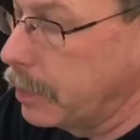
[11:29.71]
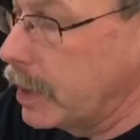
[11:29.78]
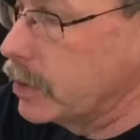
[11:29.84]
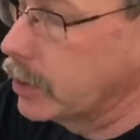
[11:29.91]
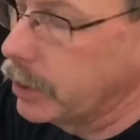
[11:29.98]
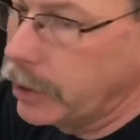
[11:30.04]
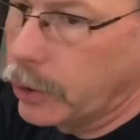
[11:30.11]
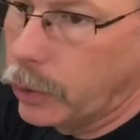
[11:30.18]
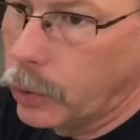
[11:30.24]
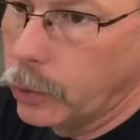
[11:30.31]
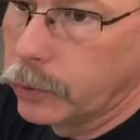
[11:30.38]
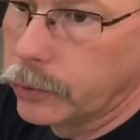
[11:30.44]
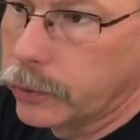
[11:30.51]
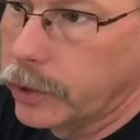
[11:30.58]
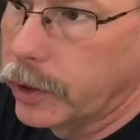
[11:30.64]
Basically, it
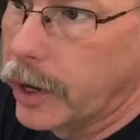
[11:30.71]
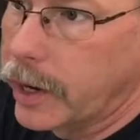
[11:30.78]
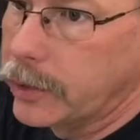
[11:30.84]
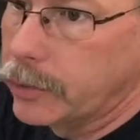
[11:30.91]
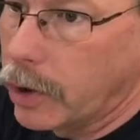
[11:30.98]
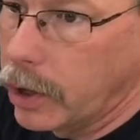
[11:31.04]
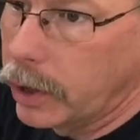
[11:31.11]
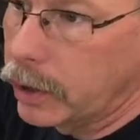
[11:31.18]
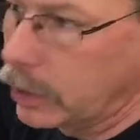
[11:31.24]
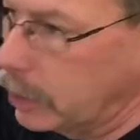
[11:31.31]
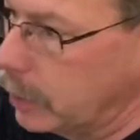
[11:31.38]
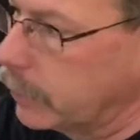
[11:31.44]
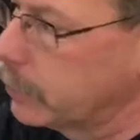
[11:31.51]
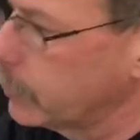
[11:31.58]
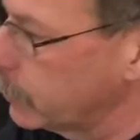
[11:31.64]
holds the hydraulic
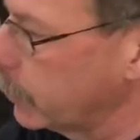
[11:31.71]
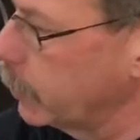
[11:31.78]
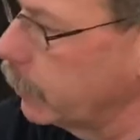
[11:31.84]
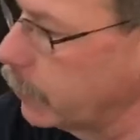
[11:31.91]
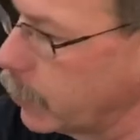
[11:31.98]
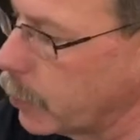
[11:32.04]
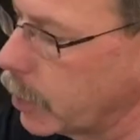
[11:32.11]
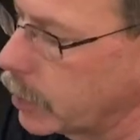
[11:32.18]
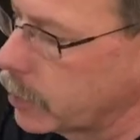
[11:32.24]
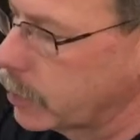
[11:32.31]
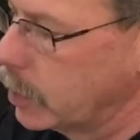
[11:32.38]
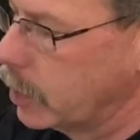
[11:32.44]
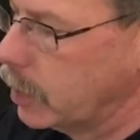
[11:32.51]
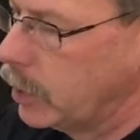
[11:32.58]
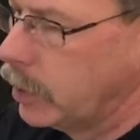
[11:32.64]
lift for the forks.
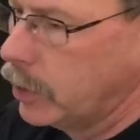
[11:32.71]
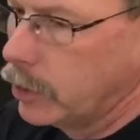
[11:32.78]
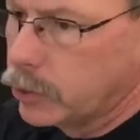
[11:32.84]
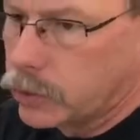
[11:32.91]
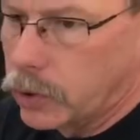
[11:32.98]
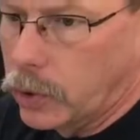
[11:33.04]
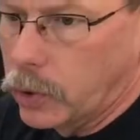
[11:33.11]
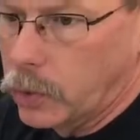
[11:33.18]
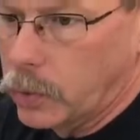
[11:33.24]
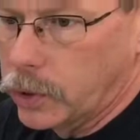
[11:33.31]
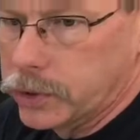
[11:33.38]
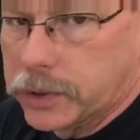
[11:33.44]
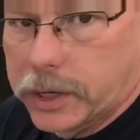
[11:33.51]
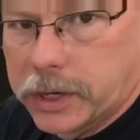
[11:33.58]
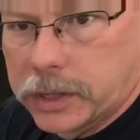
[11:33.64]
So
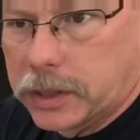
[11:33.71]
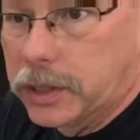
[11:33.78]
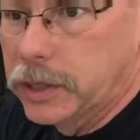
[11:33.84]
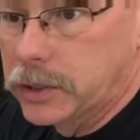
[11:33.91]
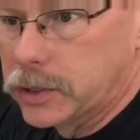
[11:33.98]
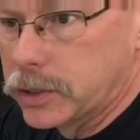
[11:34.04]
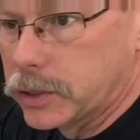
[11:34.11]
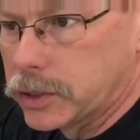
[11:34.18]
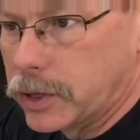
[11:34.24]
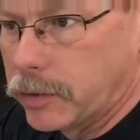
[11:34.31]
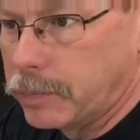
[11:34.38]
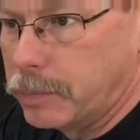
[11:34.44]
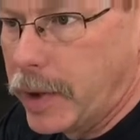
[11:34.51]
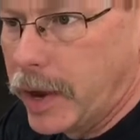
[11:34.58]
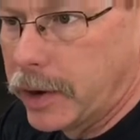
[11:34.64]
once I get the engine and
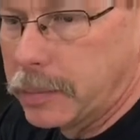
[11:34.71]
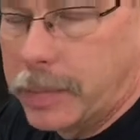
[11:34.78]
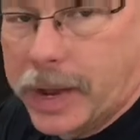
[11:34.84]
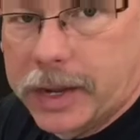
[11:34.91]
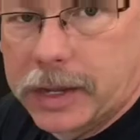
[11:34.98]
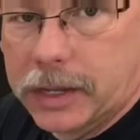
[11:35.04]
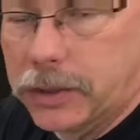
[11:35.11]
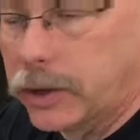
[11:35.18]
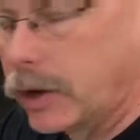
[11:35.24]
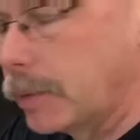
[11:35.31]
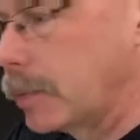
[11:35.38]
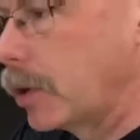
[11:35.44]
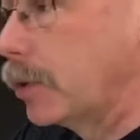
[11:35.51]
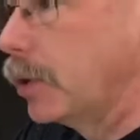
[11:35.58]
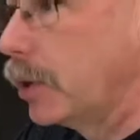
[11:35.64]
stuff mounted back in there, I'm
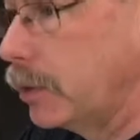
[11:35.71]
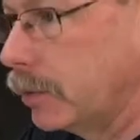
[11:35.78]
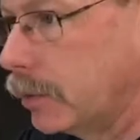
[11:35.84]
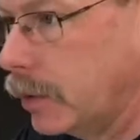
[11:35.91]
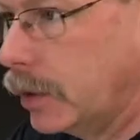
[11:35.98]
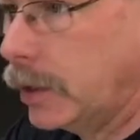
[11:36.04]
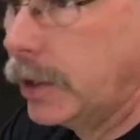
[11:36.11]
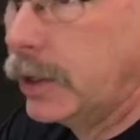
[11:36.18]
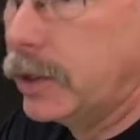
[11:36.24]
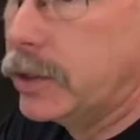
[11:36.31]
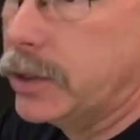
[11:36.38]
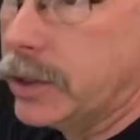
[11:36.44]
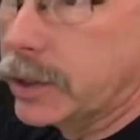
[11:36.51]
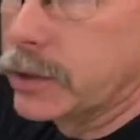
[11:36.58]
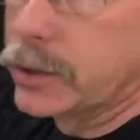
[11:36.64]
going to go ahead and
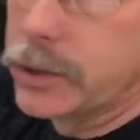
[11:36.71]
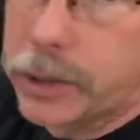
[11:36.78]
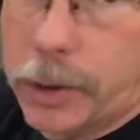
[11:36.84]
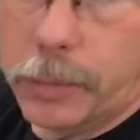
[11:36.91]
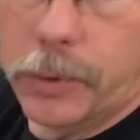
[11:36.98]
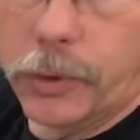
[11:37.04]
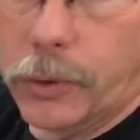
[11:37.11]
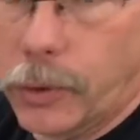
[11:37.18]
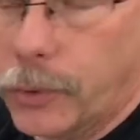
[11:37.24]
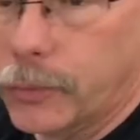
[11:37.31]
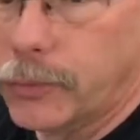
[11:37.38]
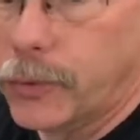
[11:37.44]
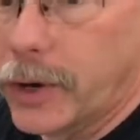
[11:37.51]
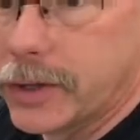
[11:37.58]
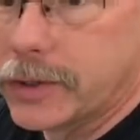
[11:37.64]
disassemble the whole
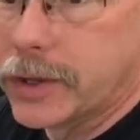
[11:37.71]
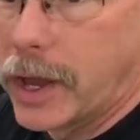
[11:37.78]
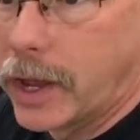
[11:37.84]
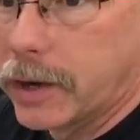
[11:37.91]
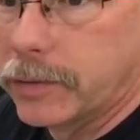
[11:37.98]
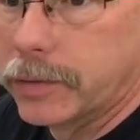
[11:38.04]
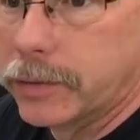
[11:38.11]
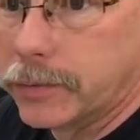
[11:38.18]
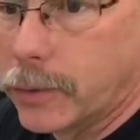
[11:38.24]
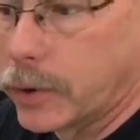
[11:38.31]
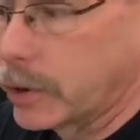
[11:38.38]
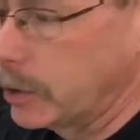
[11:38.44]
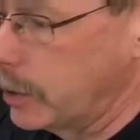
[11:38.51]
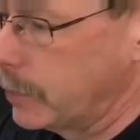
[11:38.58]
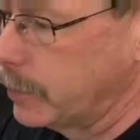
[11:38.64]
front side of the
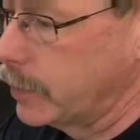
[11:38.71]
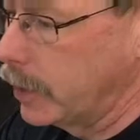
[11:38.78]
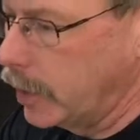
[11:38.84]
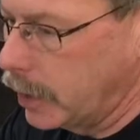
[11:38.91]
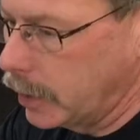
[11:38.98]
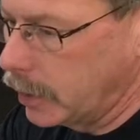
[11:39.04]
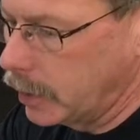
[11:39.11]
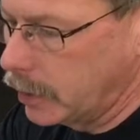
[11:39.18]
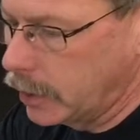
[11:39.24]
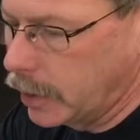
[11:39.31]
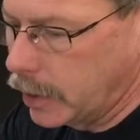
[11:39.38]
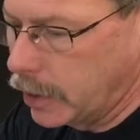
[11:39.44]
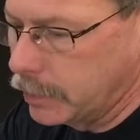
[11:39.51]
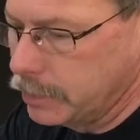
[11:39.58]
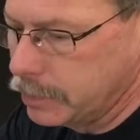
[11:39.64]
forklift, and
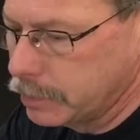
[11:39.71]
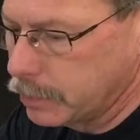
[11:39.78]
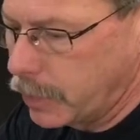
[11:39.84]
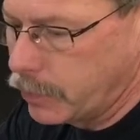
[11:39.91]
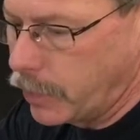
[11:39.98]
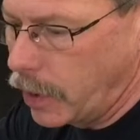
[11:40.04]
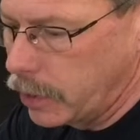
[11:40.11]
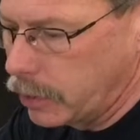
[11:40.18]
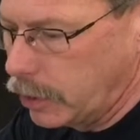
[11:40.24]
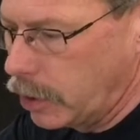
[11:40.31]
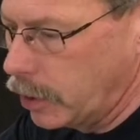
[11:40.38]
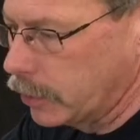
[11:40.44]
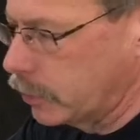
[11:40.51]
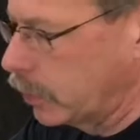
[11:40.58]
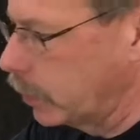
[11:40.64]
my
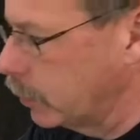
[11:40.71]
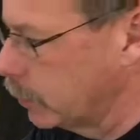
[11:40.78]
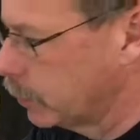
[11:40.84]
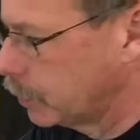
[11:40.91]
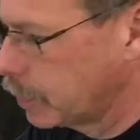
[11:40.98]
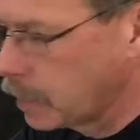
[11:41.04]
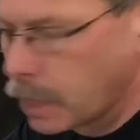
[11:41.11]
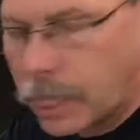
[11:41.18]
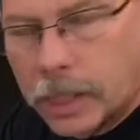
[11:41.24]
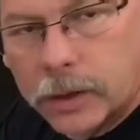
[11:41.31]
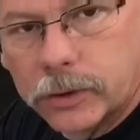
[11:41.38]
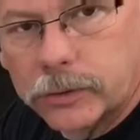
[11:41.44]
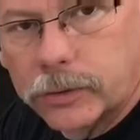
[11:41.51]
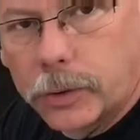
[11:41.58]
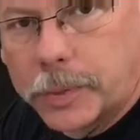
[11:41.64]
father-in-law is going to
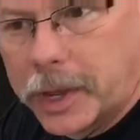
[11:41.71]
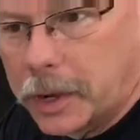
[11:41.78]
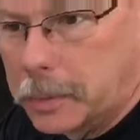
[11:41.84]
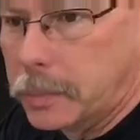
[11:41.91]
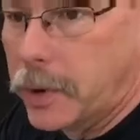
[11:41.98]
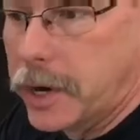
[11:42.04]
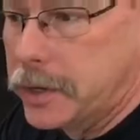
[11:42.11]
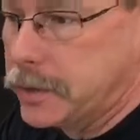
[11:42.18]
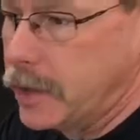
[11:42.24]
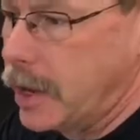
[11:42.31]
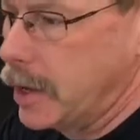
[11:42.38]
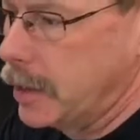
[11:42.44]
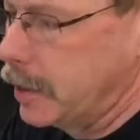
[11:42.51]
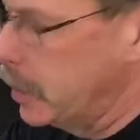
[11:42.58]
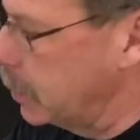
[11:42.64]
show me how to braze
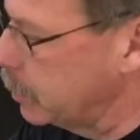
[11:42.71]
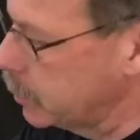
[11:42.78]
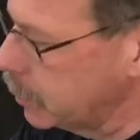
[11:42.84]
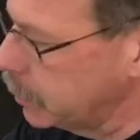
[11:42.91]
that up.